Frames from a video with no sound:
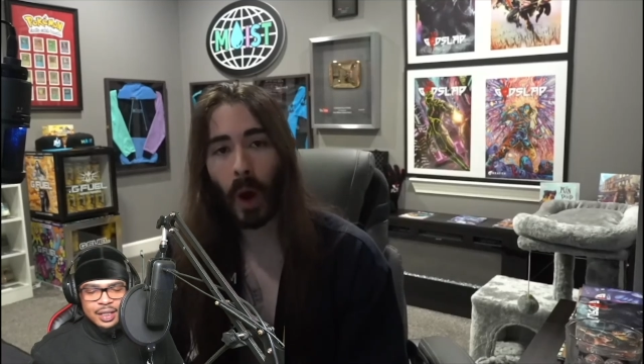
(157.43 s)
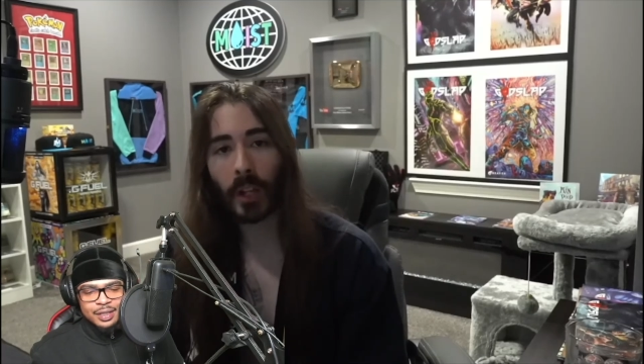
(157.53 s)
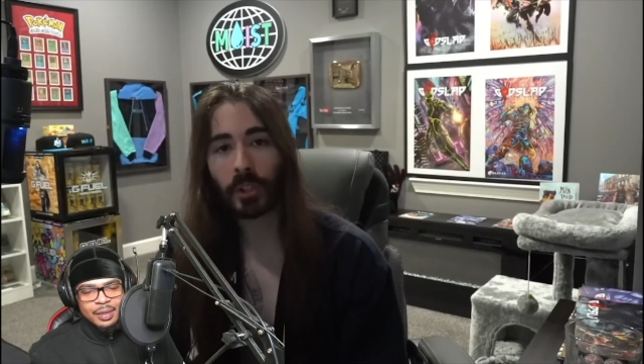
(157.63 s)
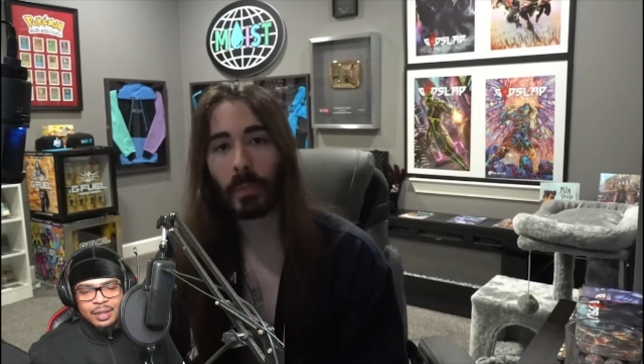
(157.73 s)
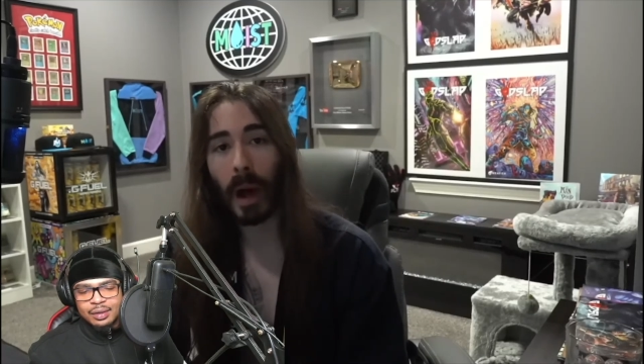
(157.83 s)

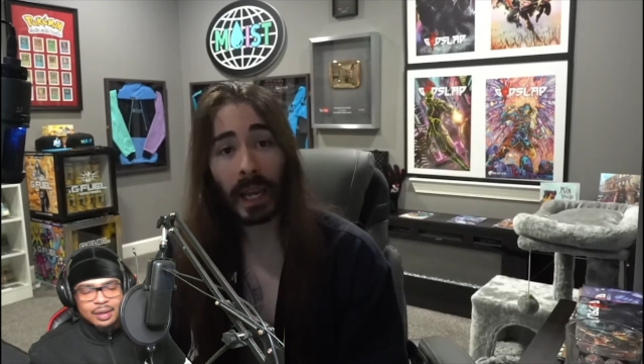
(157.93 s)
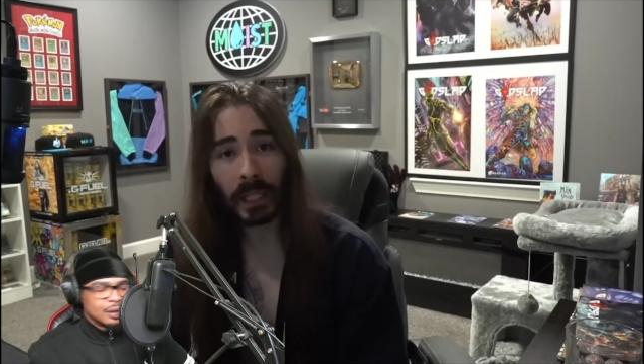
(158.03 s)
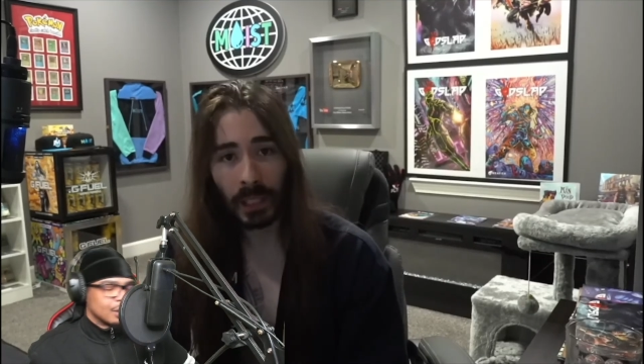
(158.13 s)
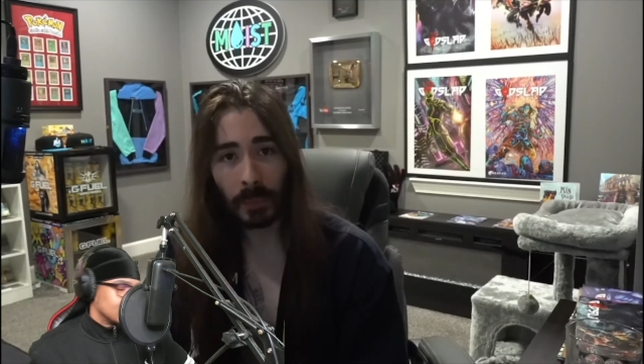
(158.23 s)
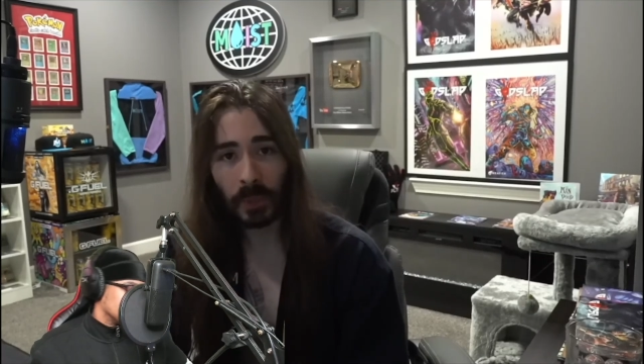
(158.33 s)
watch my
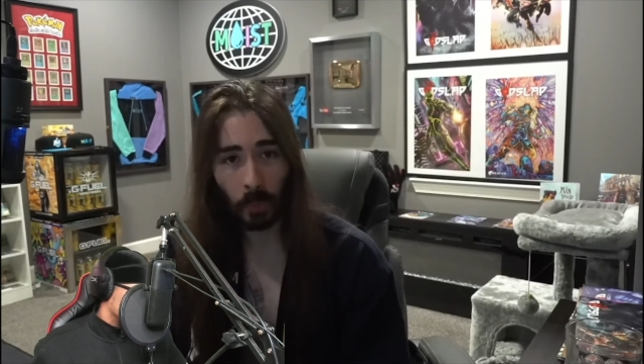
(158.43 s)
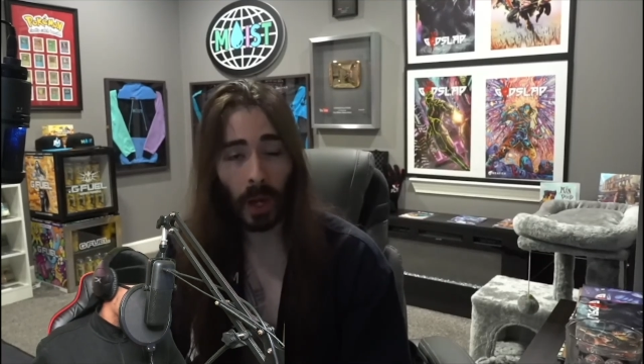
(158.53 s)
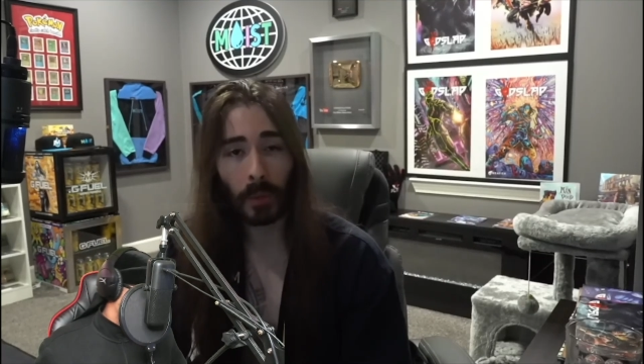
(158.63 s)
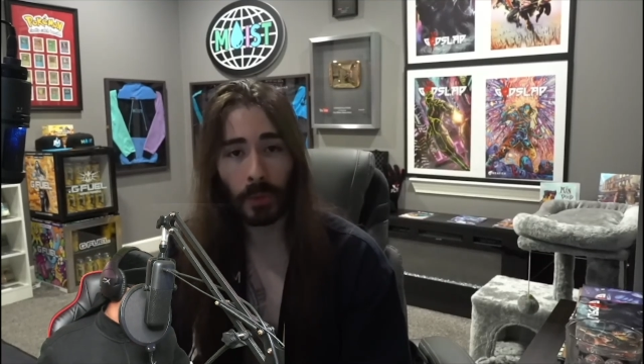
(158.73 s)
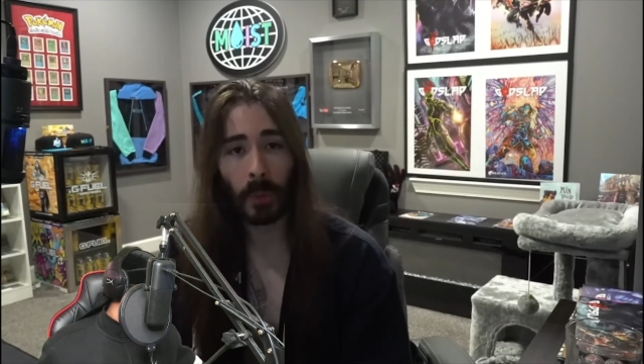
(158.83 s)
clips
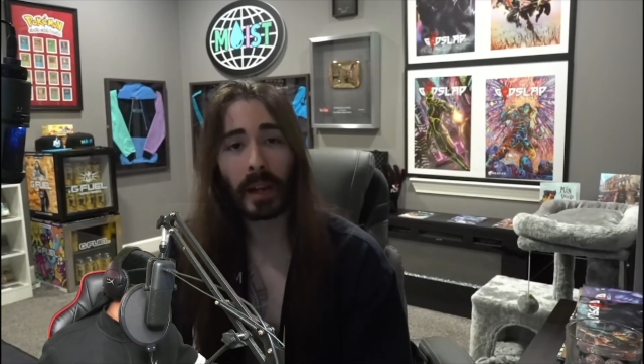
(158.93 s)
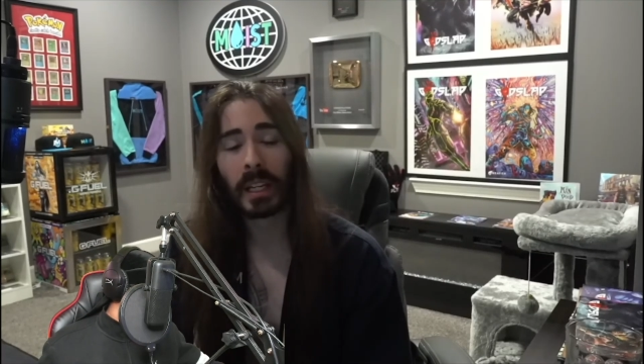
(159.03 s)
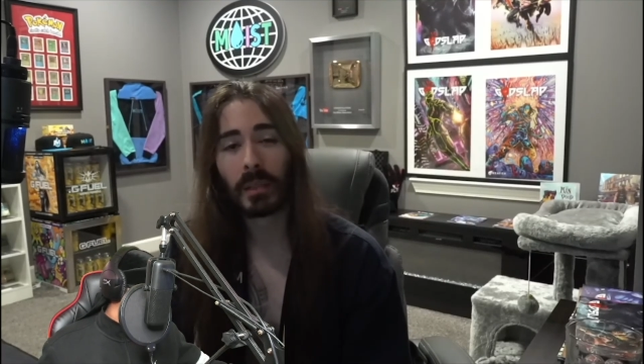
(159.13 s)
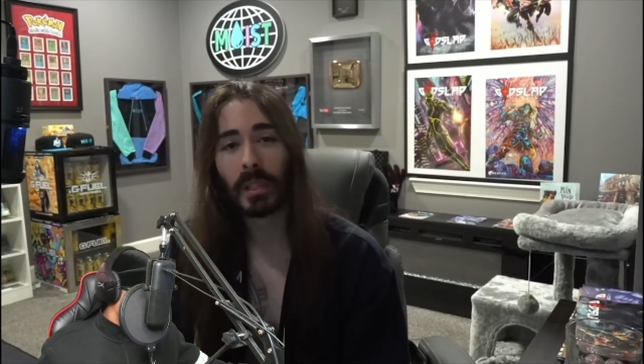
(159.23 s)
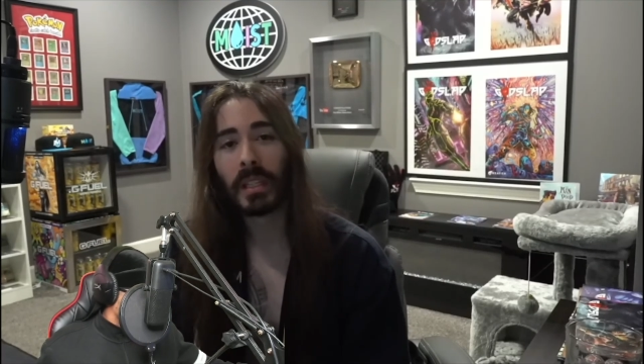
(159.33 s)
while
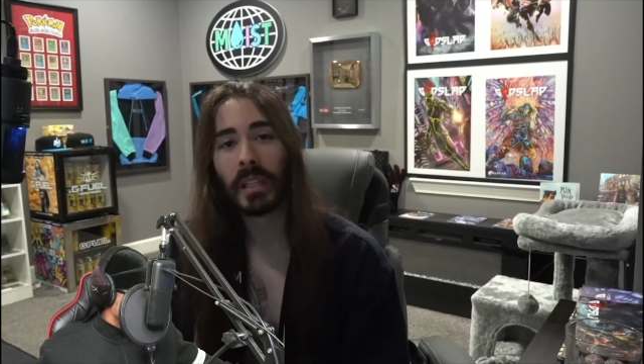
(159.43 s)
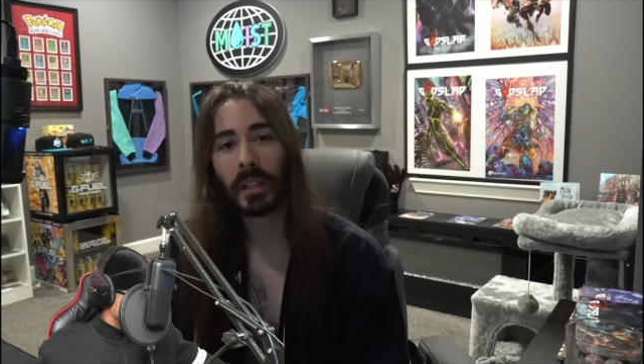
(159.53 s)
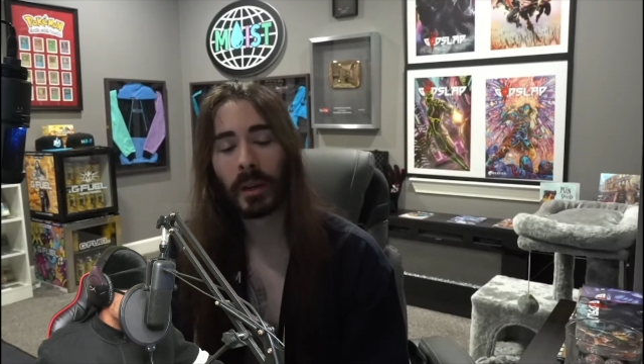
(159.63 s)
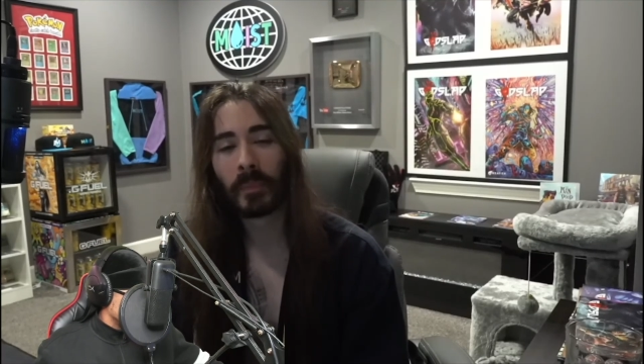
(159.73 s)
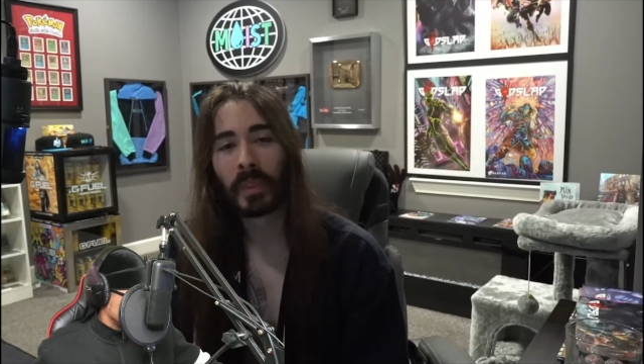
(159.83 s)
threatening me
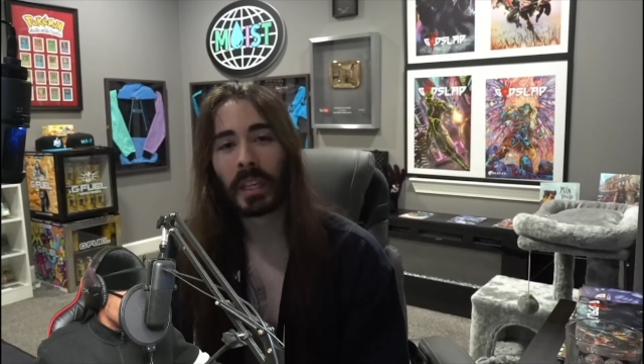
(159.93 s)
here